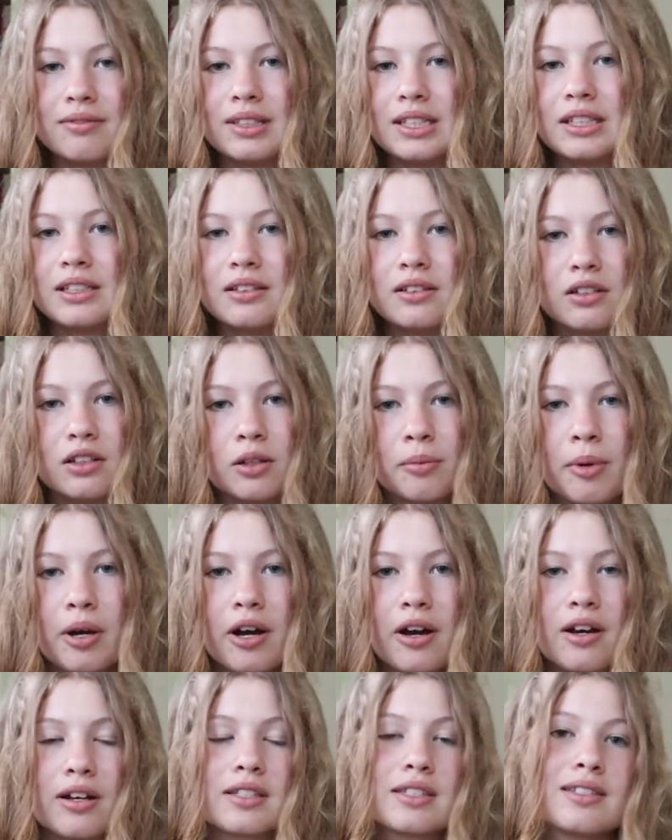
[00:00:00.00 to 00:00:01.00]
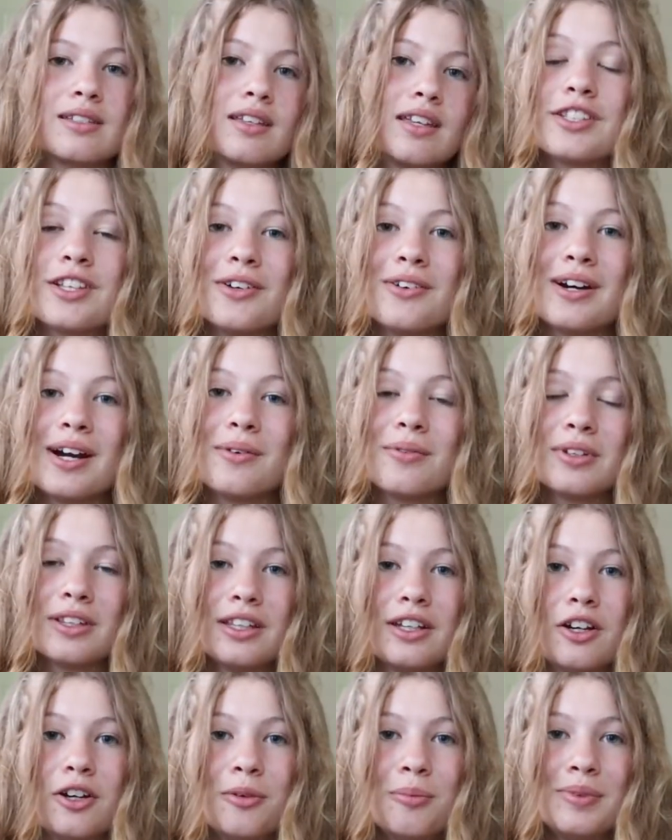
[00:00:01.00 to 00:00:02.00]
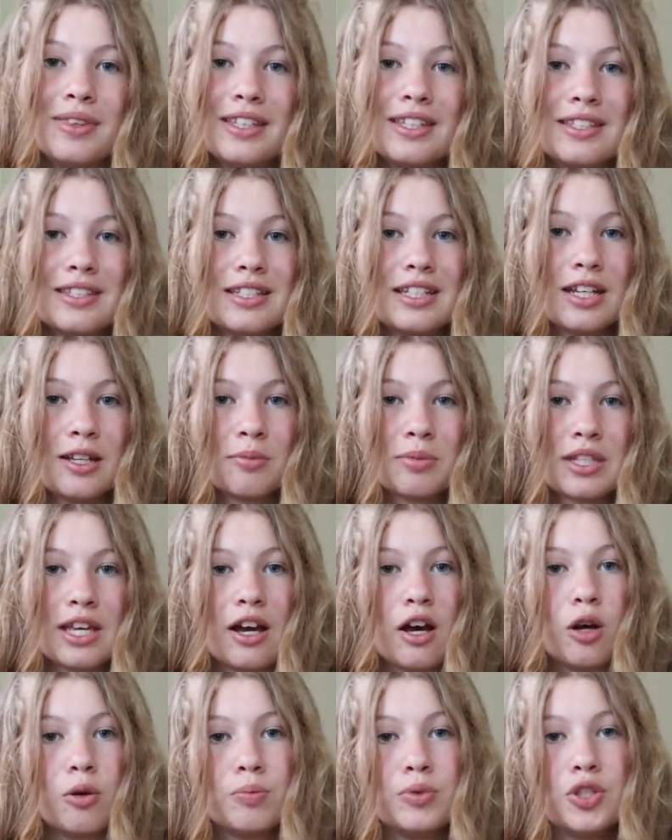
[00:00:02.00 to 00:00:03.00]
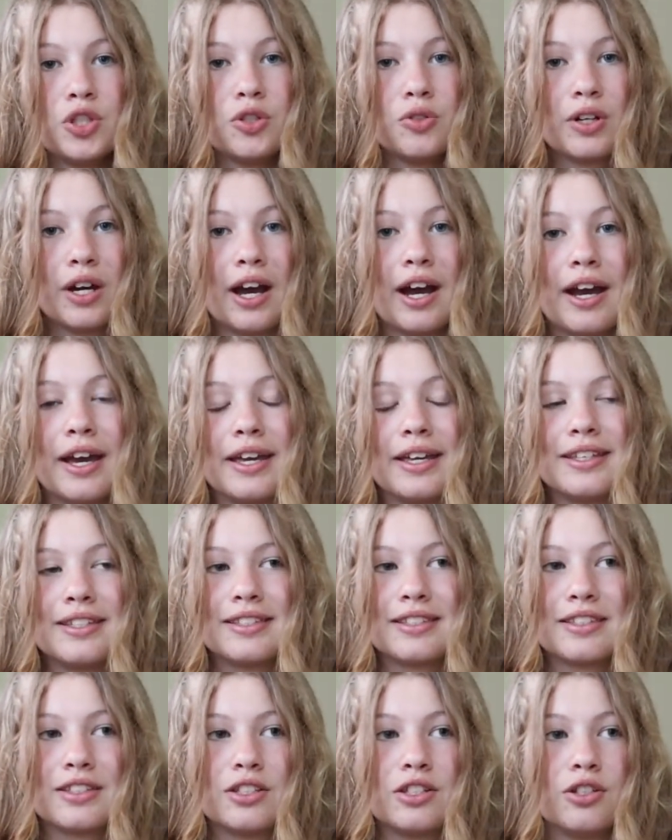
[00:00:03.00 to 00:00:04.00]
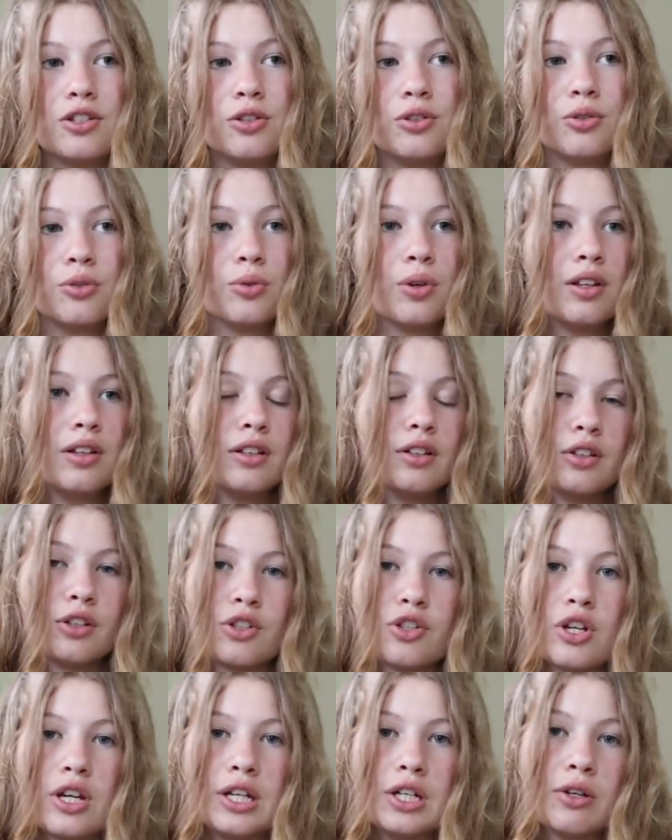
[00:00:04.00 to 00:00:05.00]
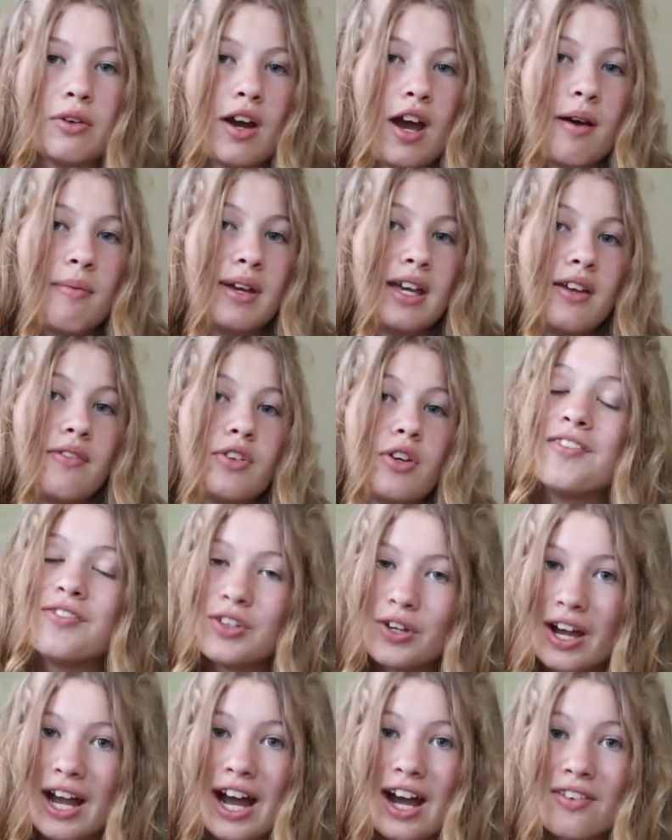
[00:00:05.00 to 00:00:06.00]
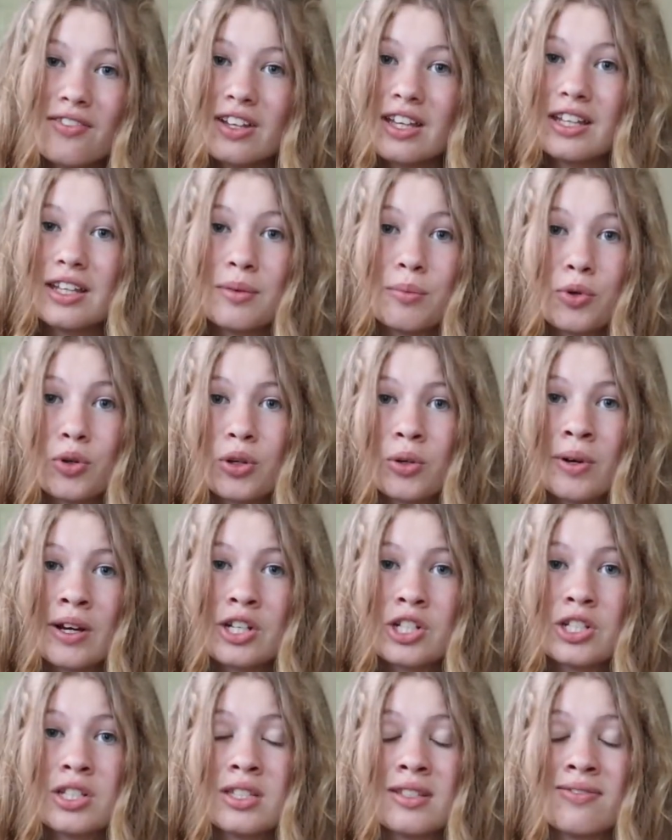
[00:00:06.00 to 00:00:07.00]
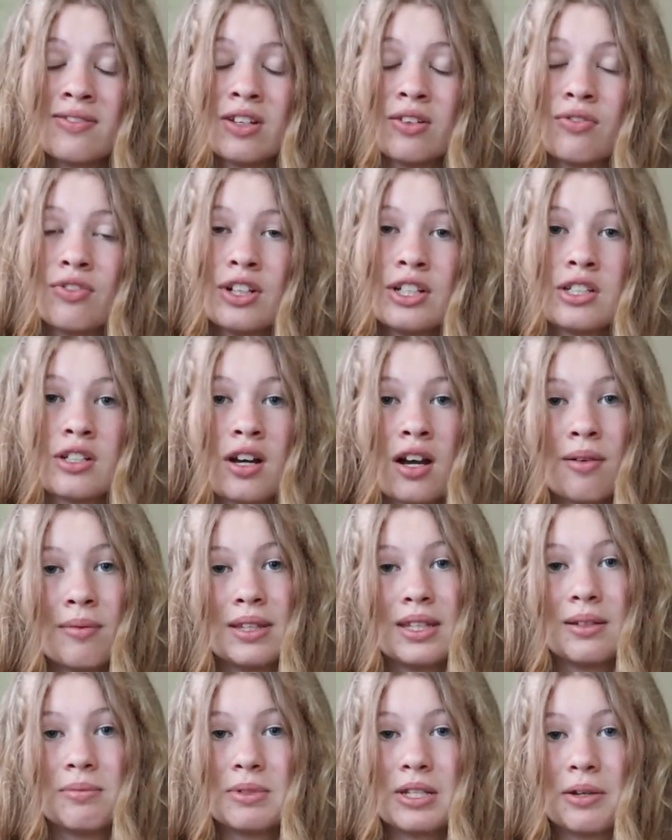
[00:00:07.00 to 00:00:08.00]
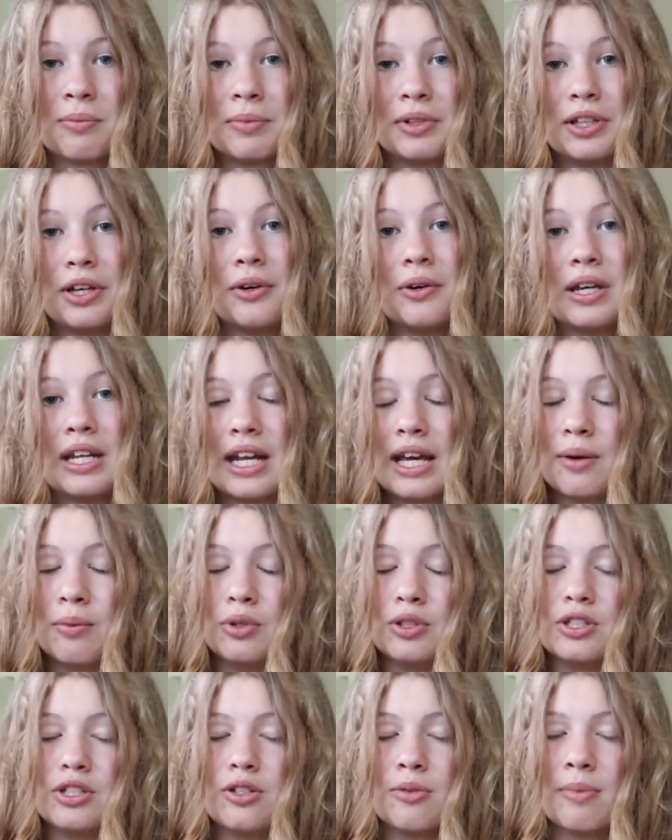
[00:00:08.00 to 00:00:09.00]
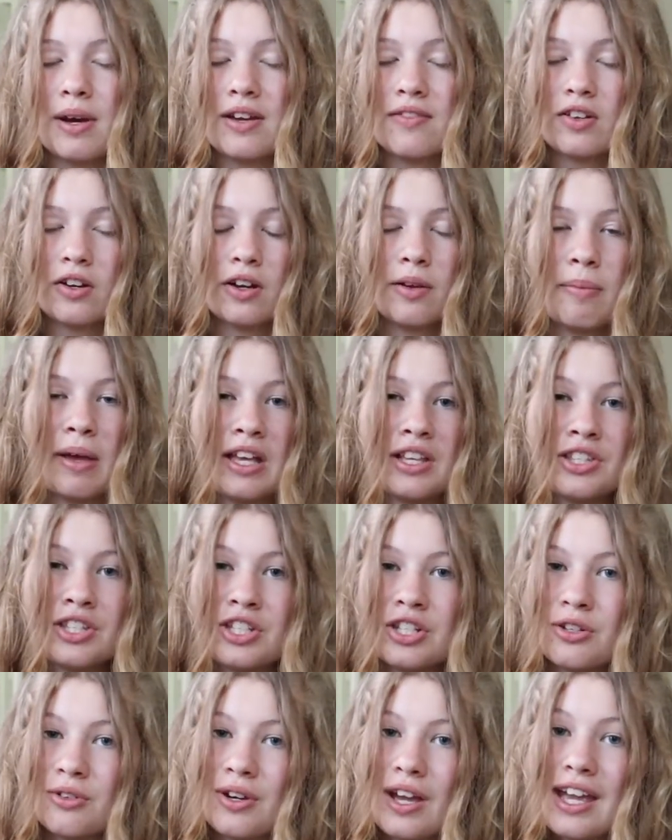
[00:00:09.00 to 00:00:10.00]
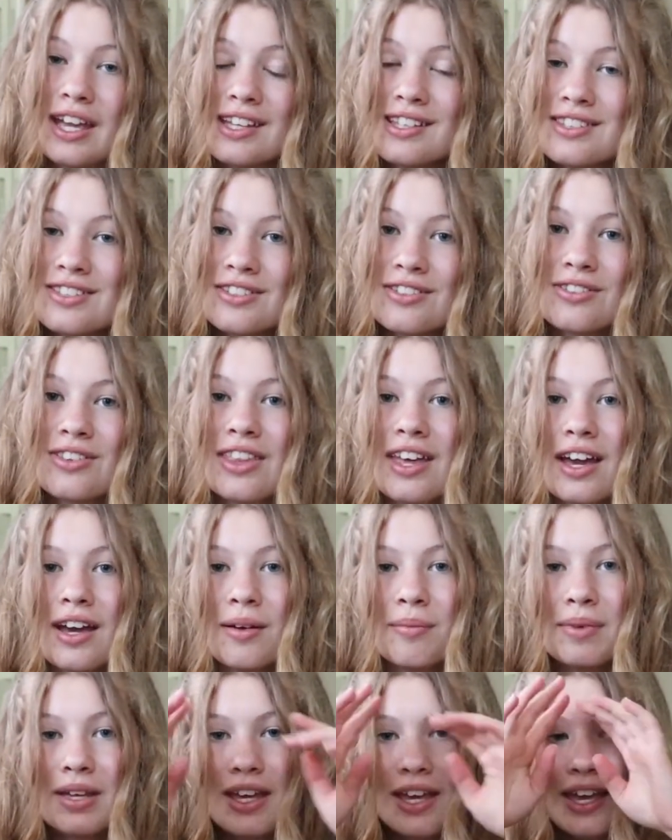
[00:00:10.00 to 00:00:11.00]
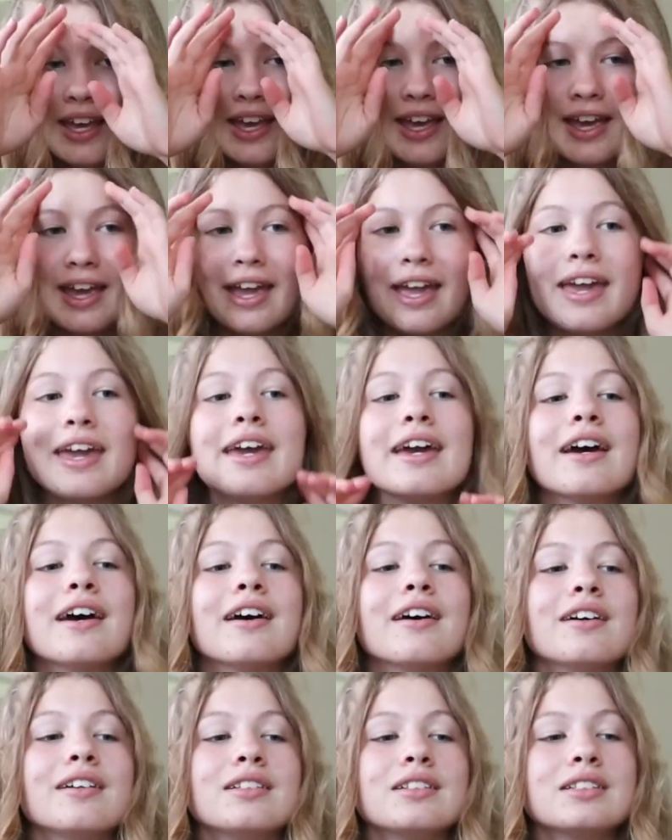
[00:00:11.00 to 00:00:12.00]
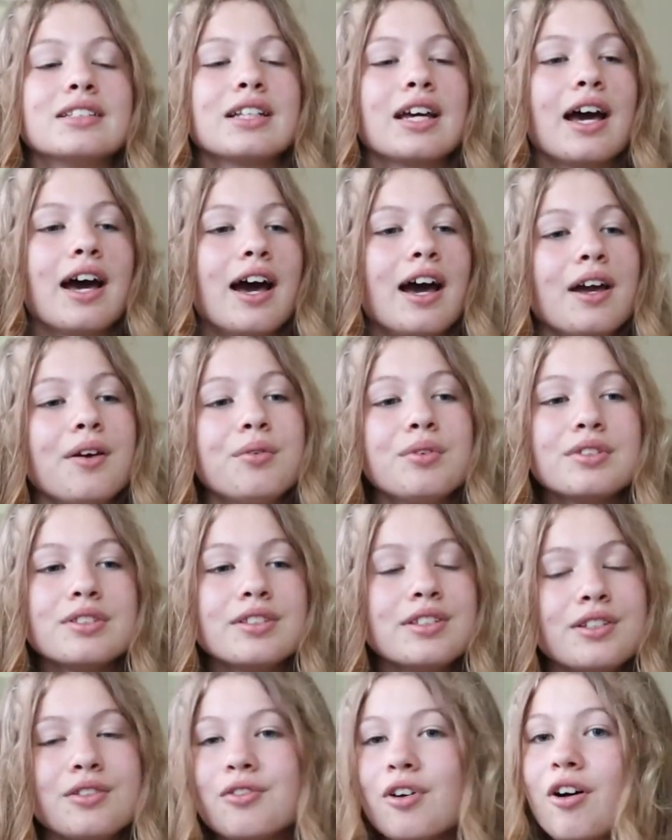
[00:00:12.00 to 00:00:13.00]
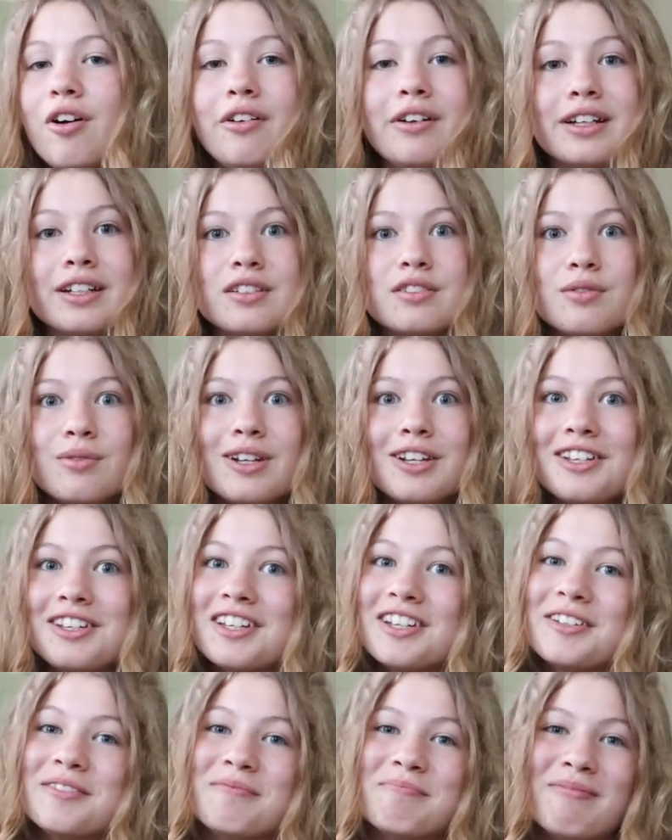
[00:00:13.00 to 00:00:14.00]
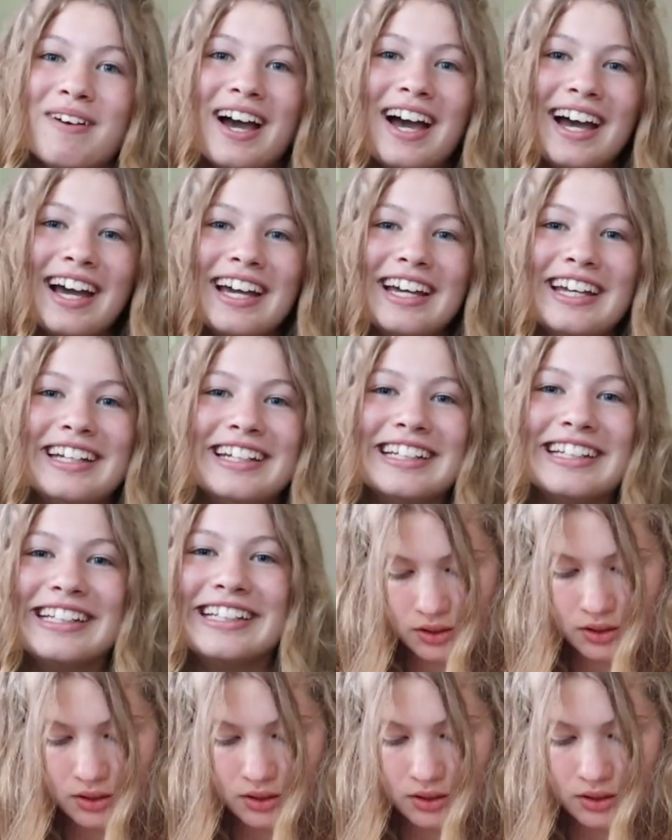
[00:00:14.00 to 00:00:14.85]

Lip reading: in the litter box. So I really hope these tips helped you guys to litter train your rabbit. If you have any more questions, feel free to comment them down below and I will do my very best to answer them. And I will see you all next week. Bye.